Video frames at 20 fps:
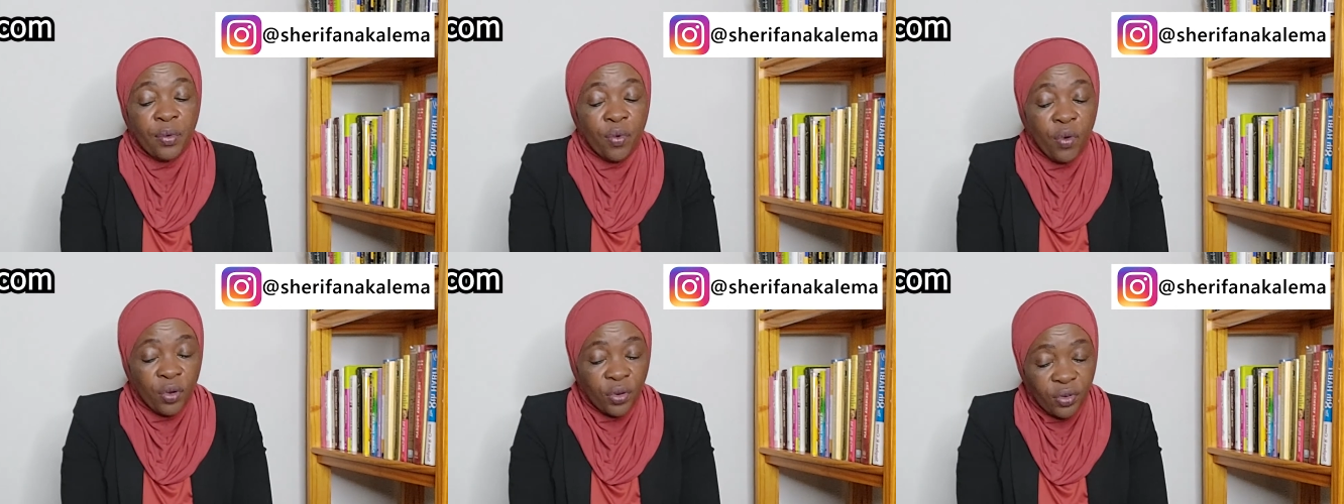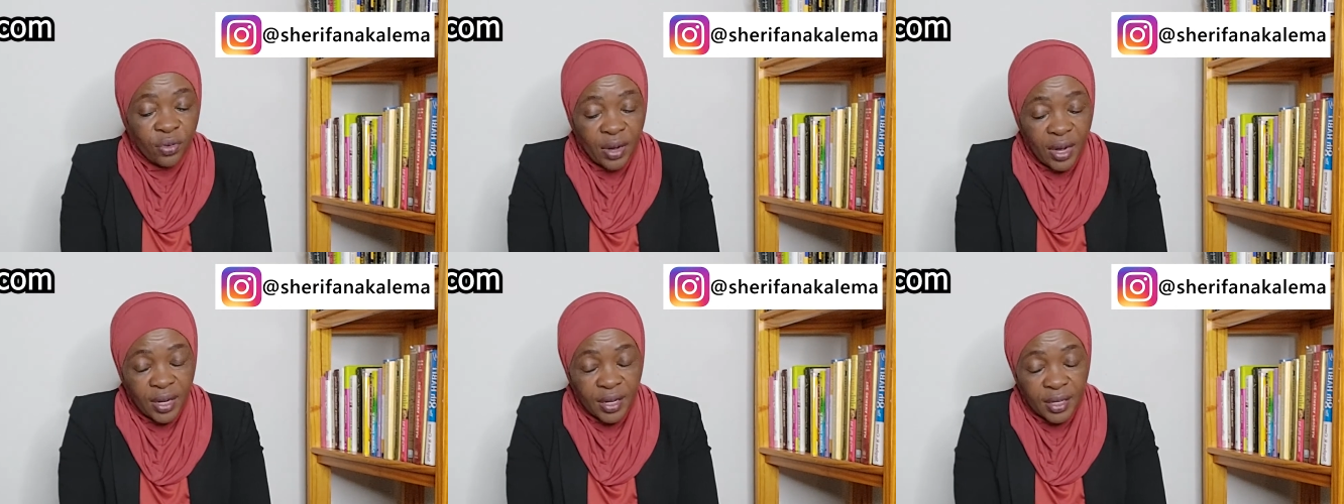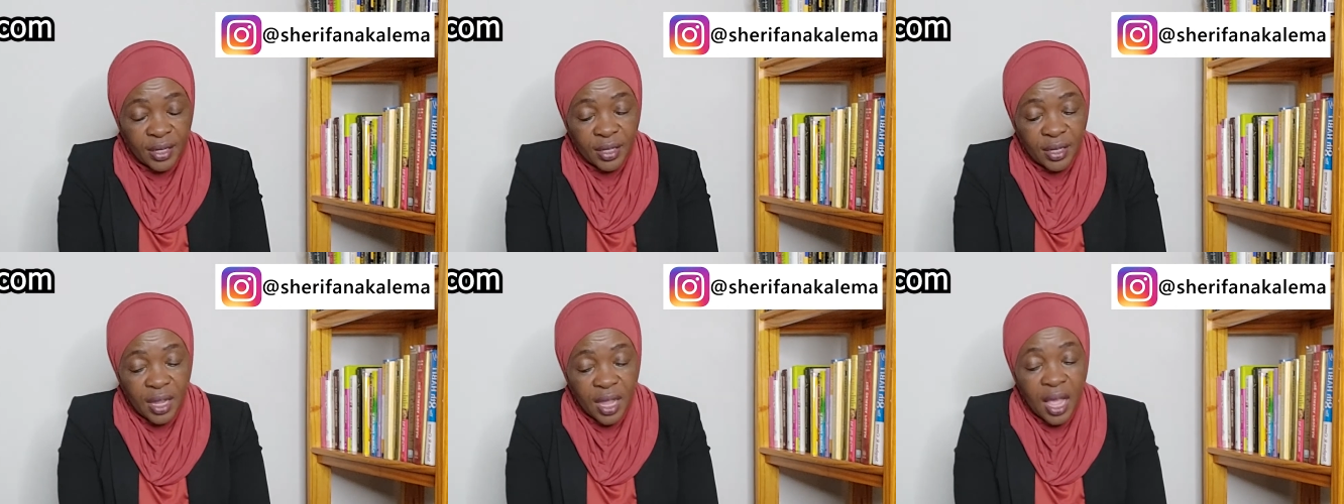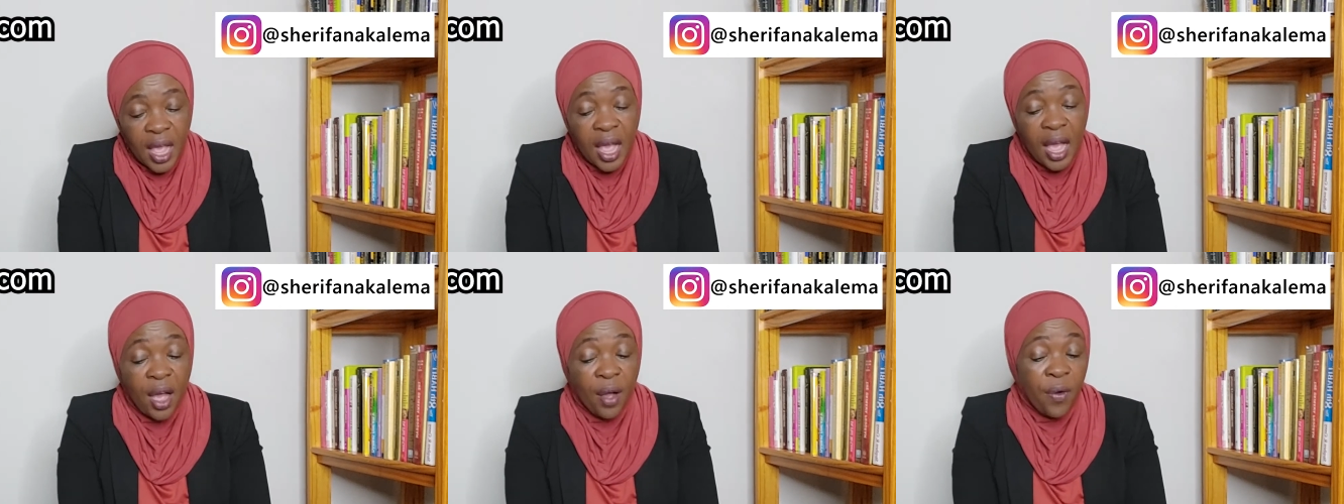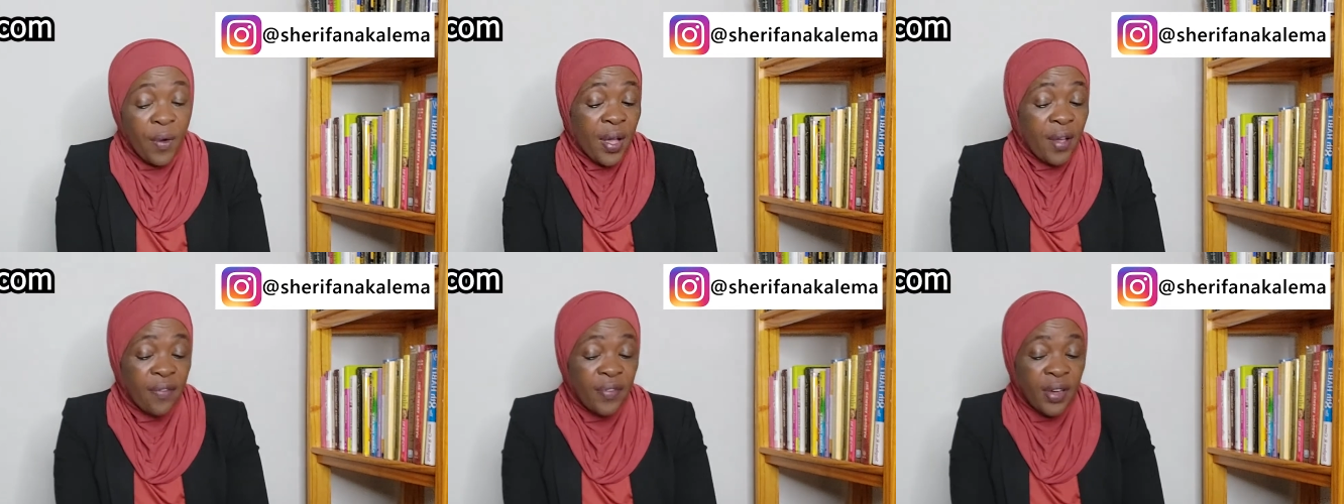quadrant.
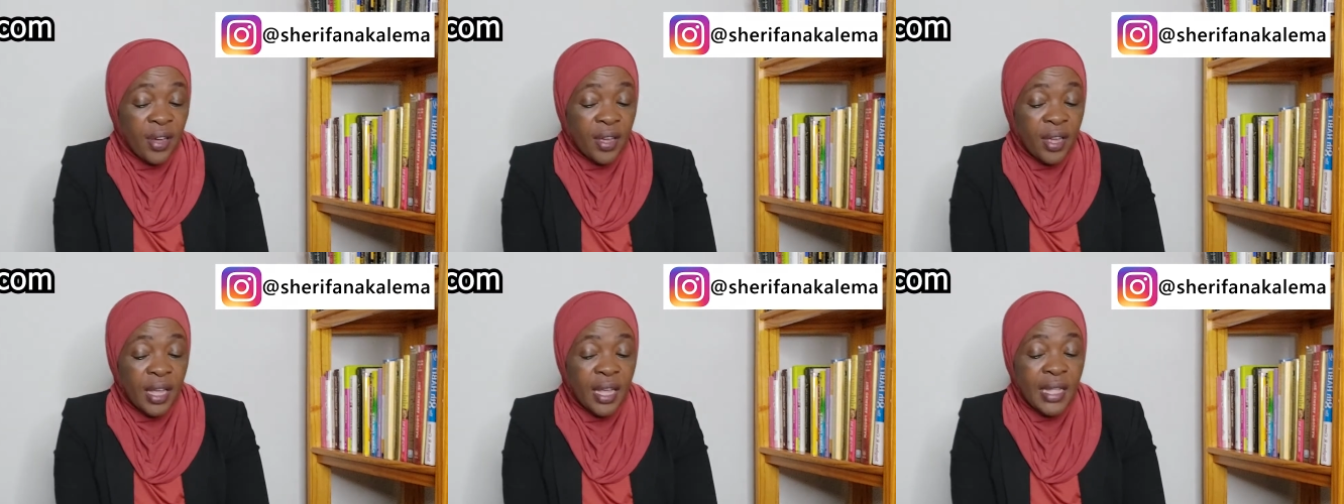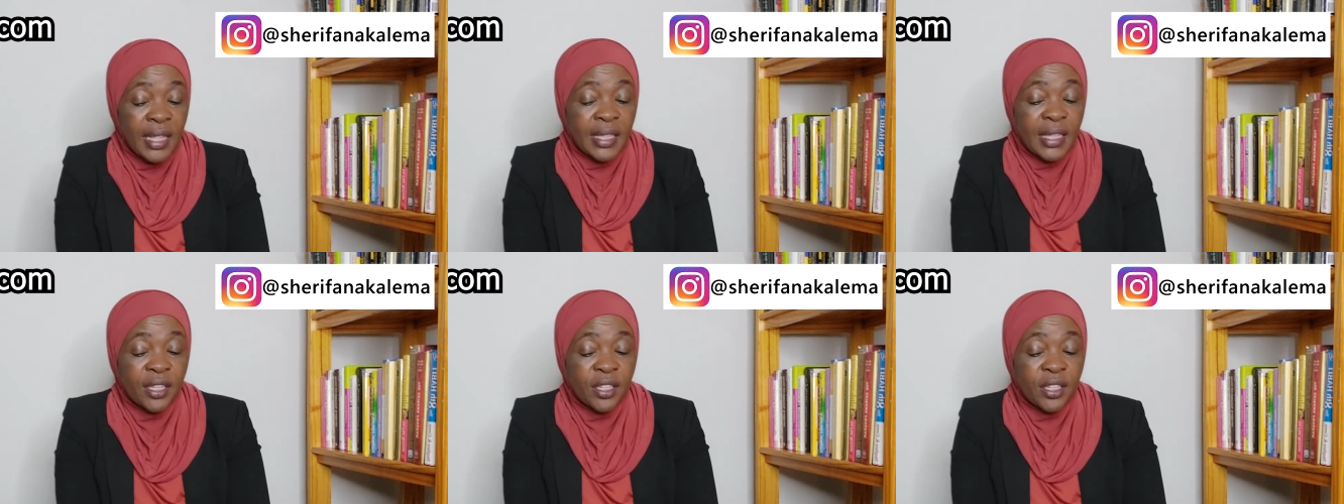However, the